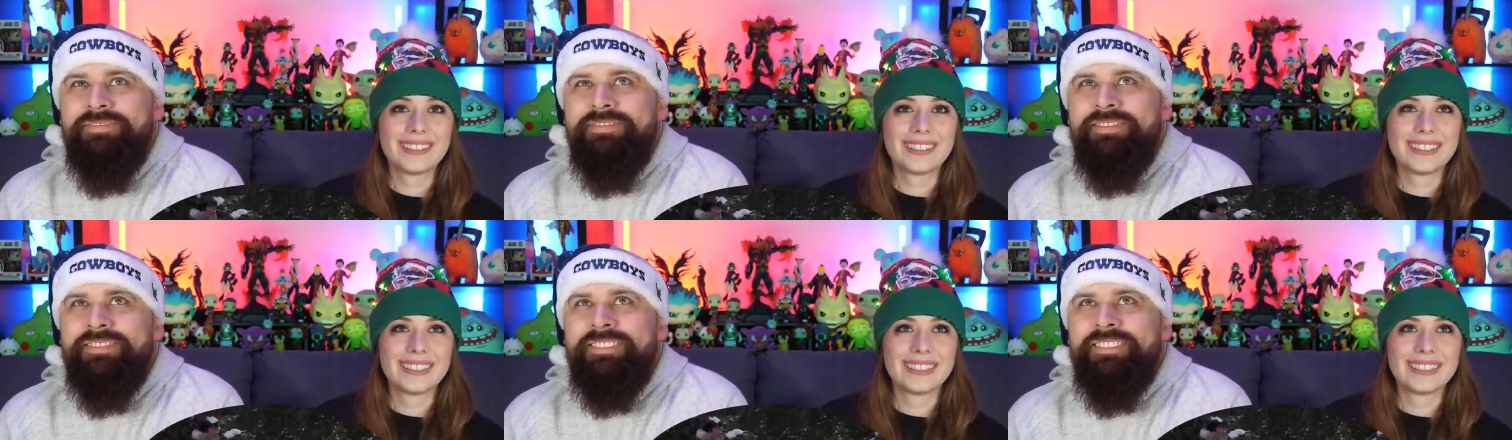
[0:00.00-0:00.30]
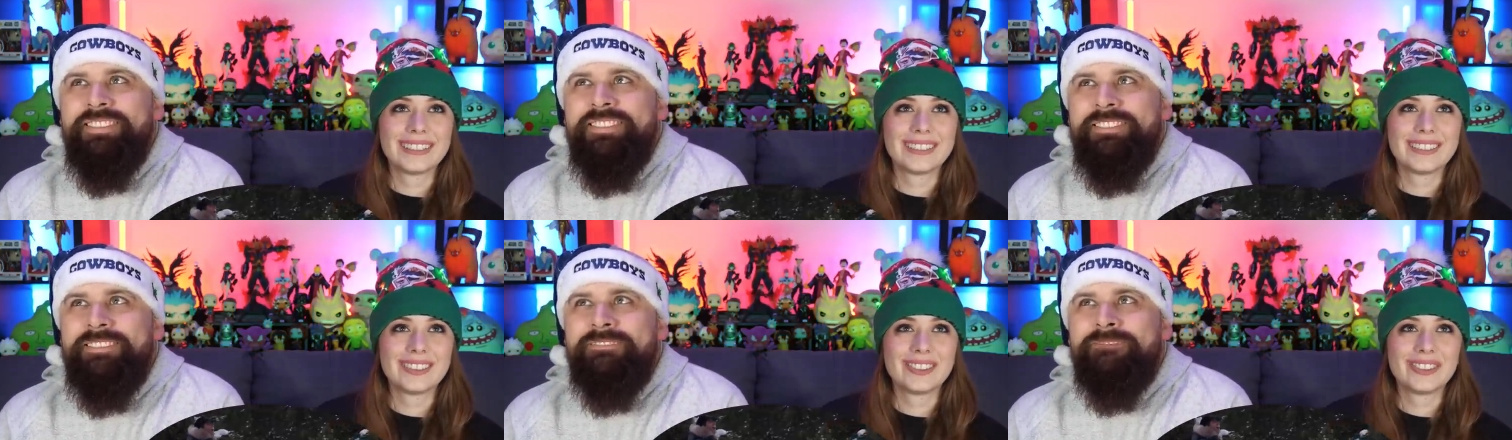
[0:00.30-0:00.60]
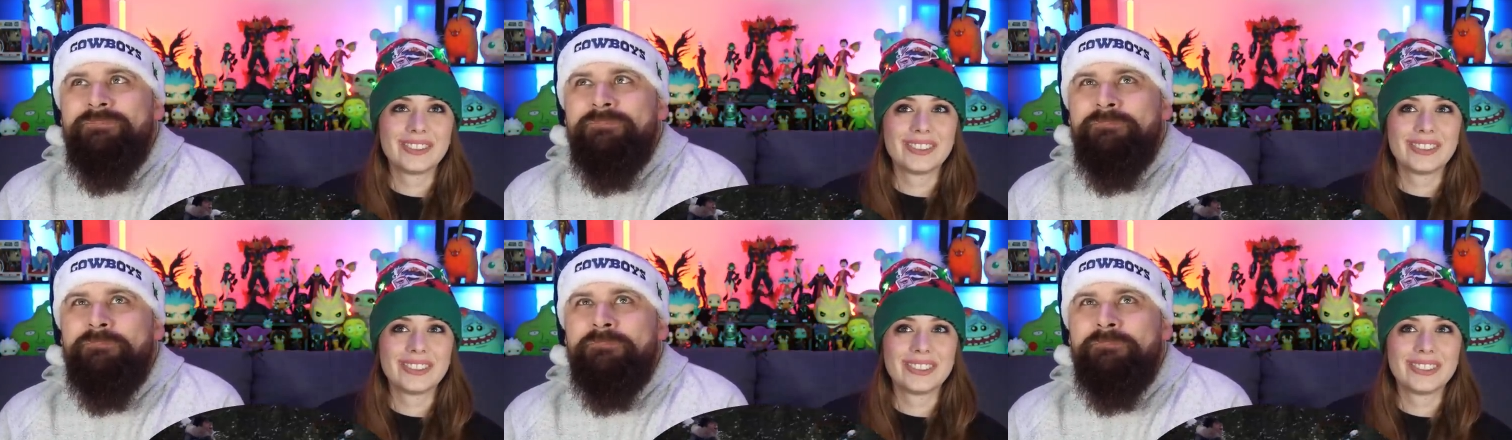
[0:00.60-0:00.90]

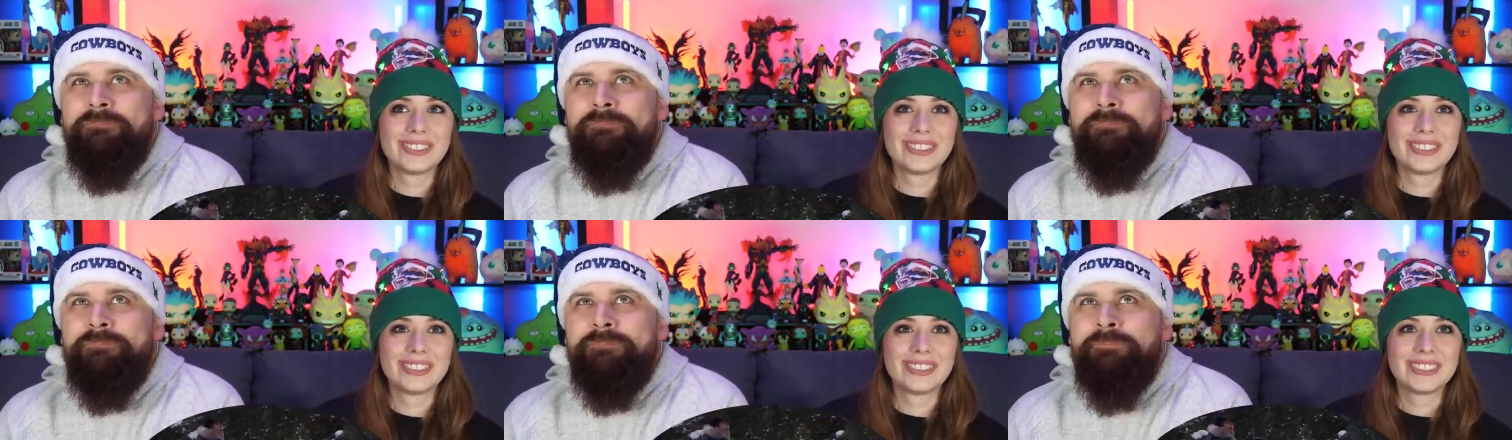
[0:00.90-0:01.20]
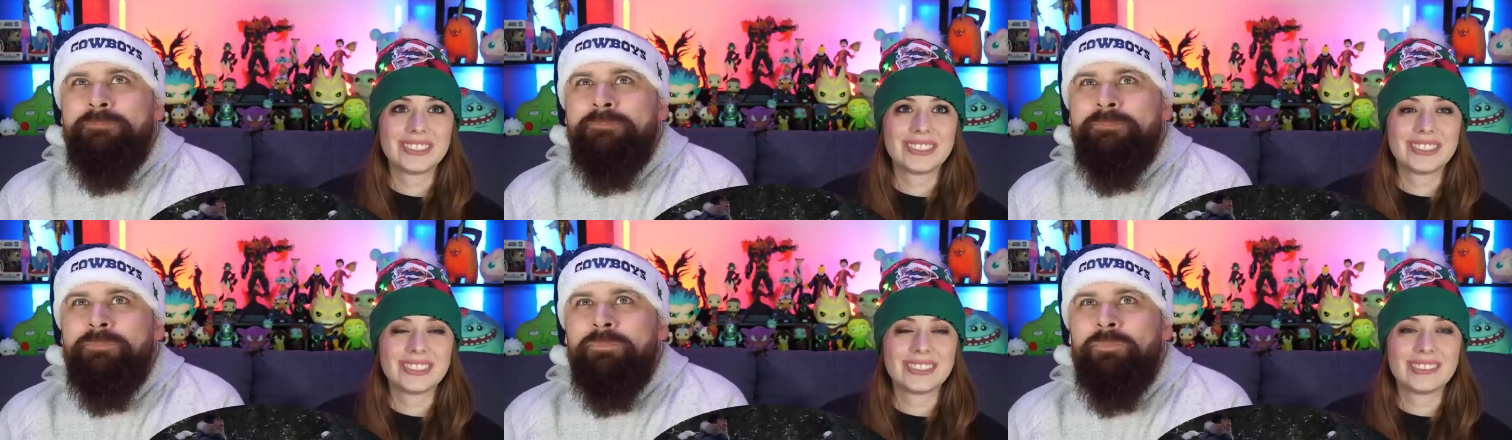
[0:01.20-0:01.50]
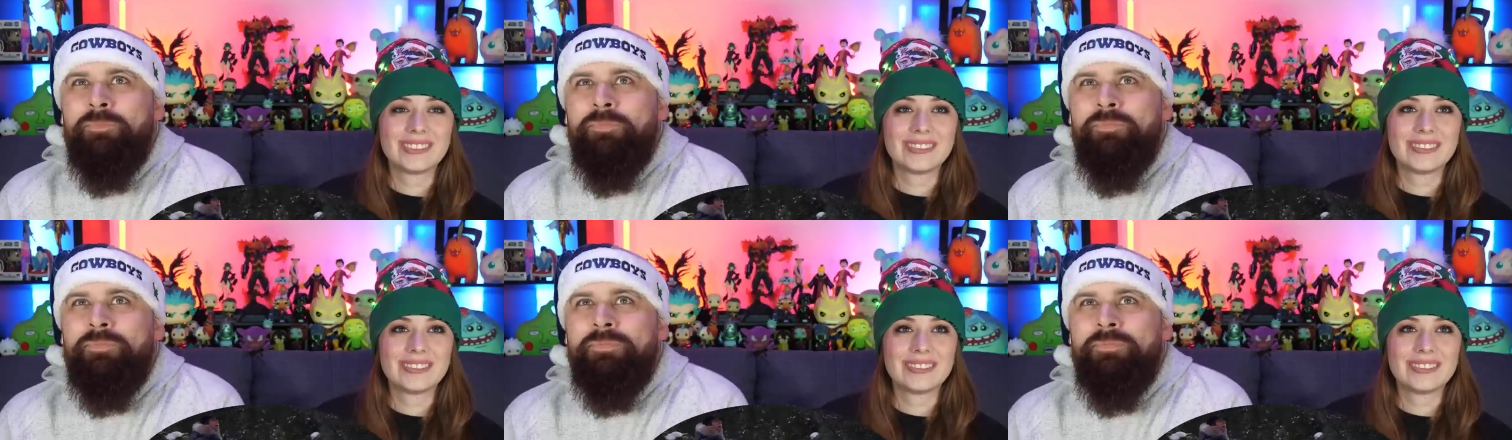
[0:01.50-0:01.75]
[no speech]